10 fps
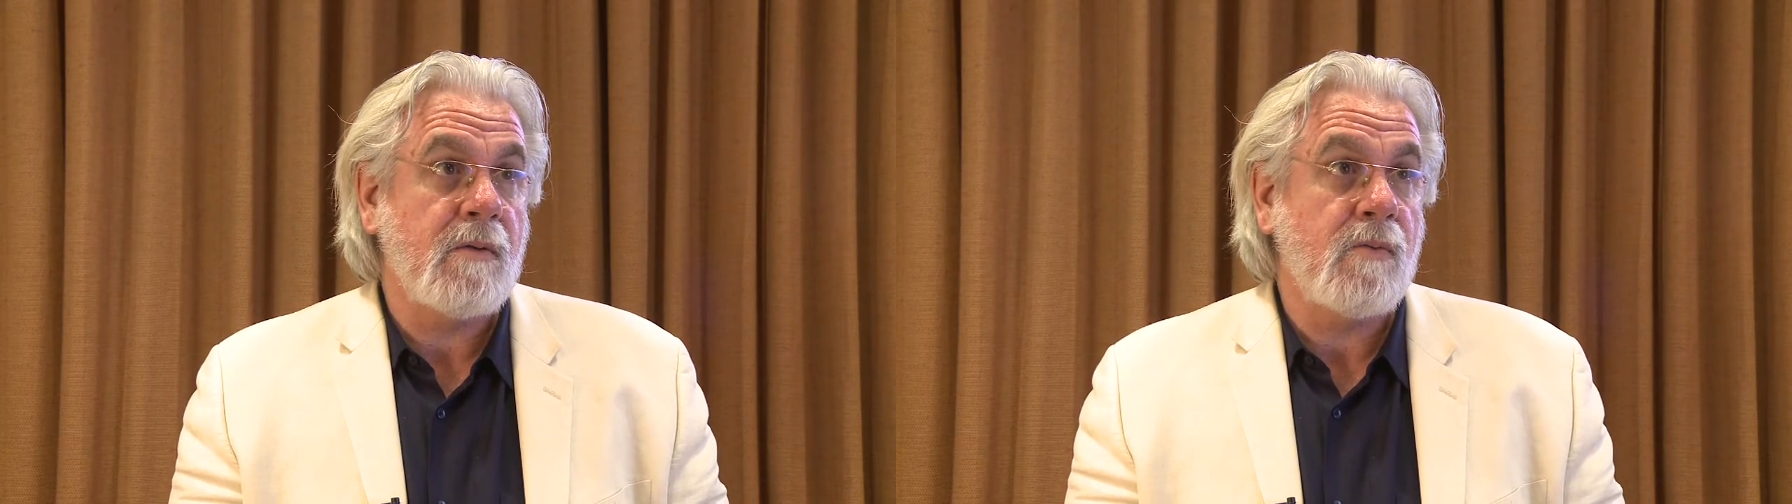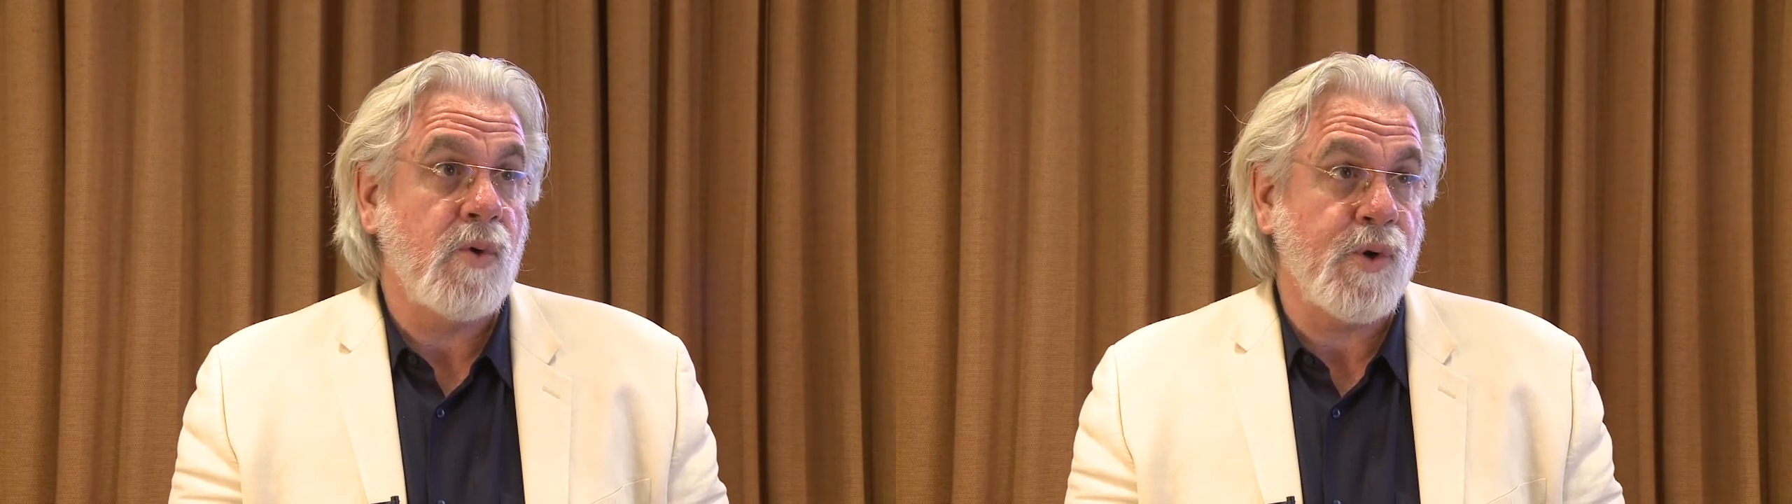
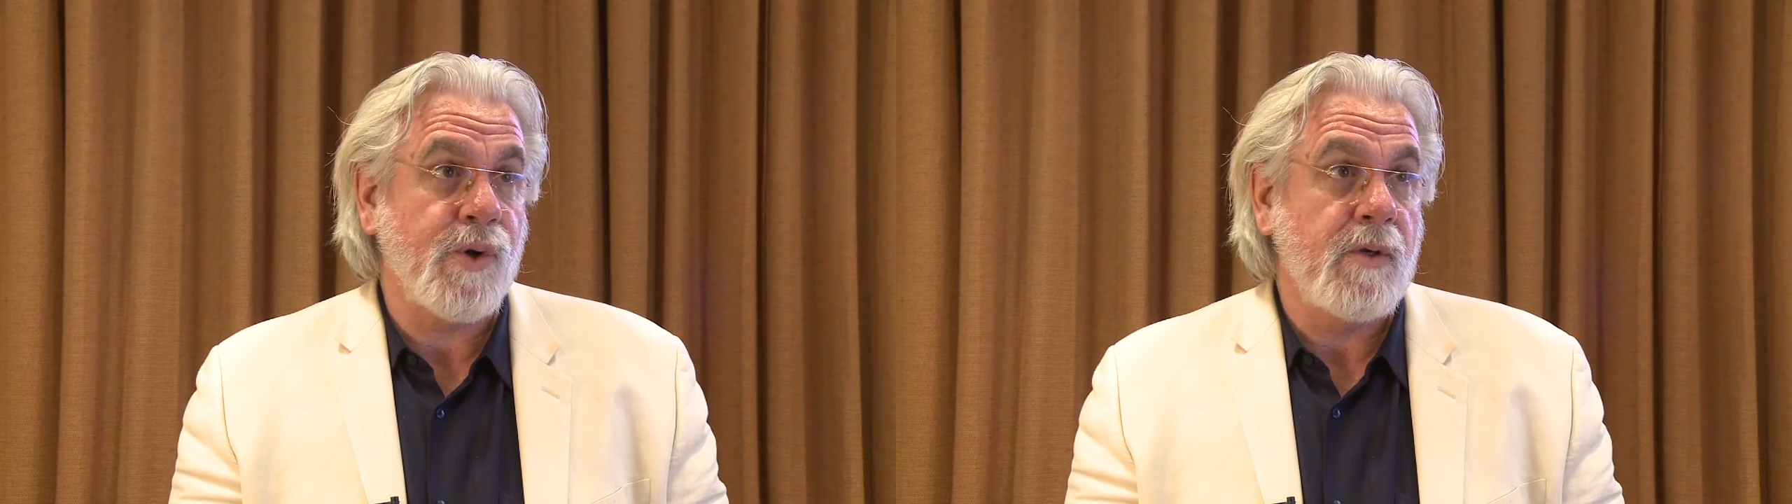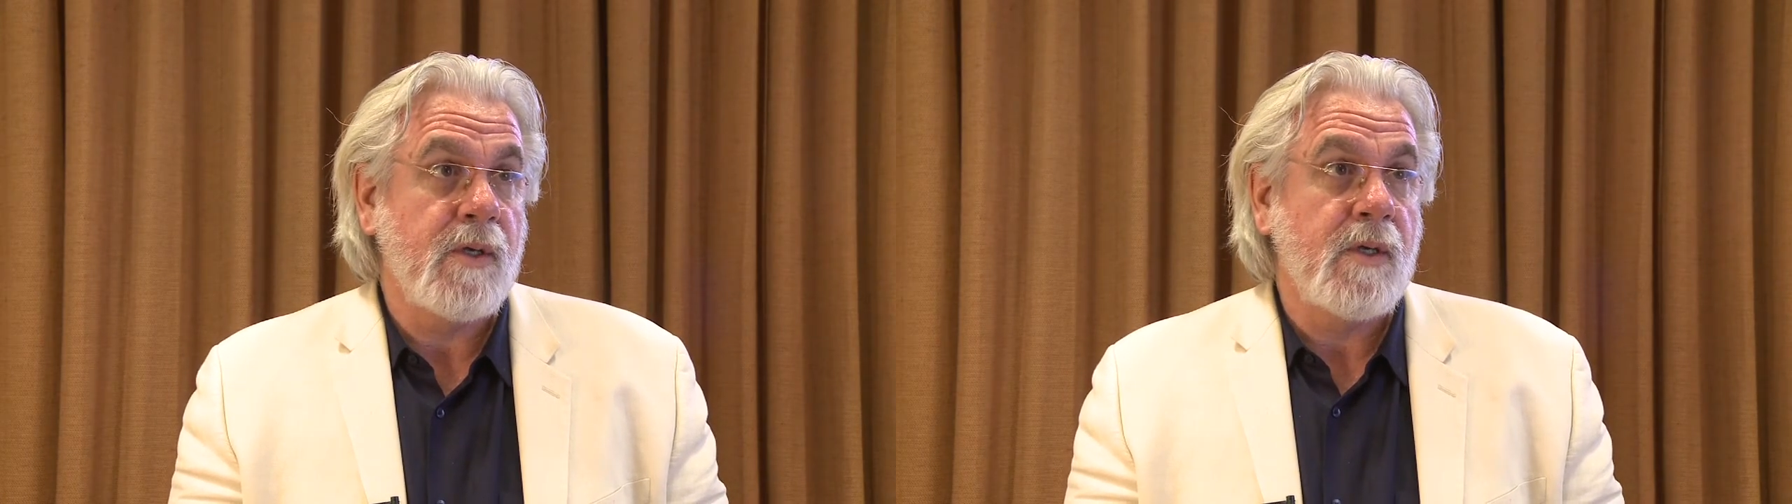
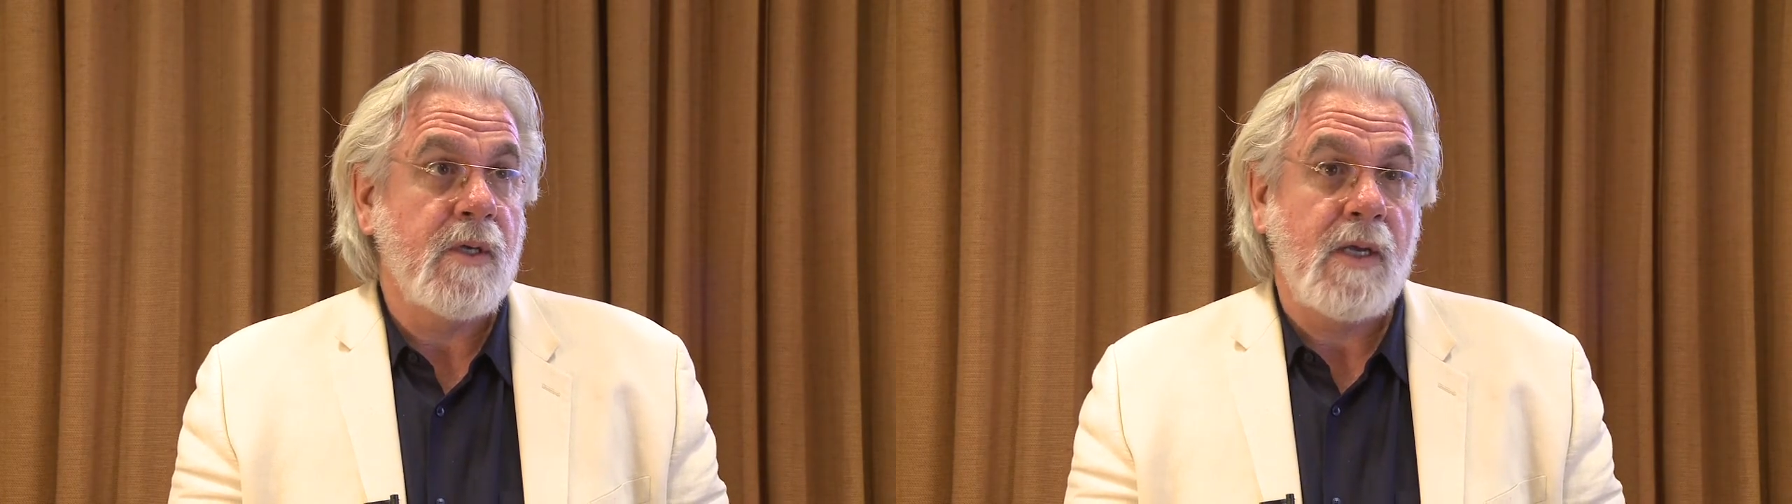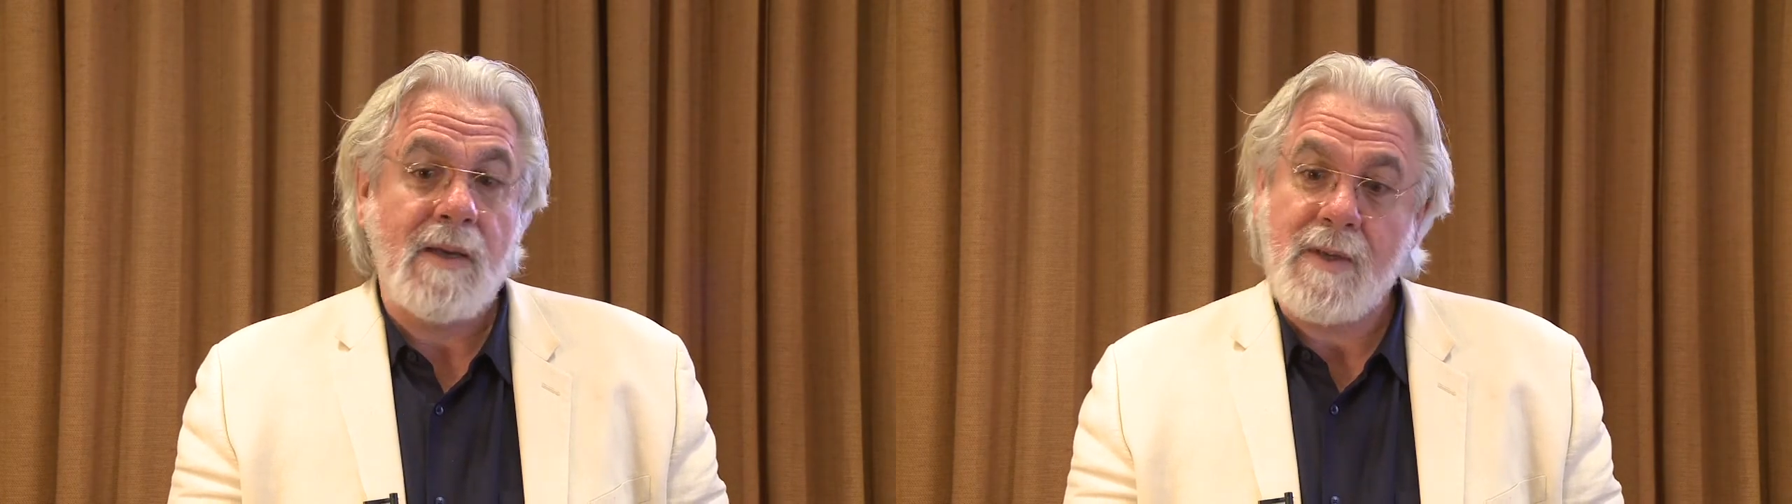order.
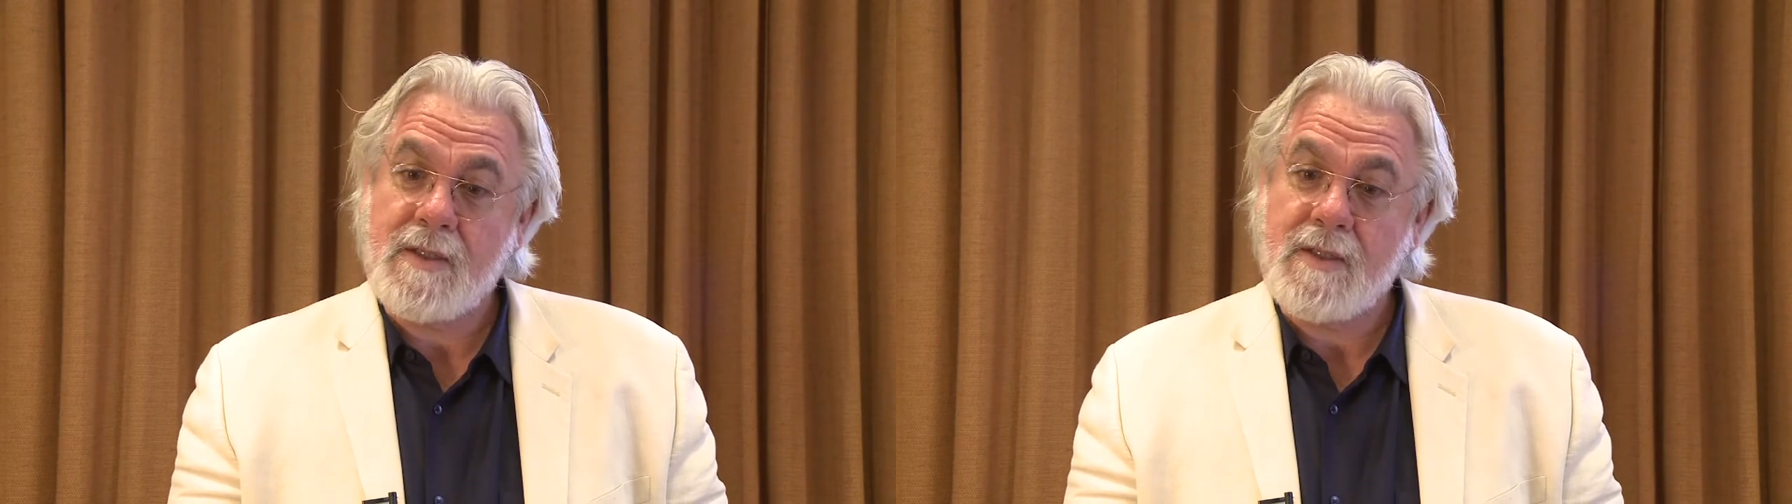I mean,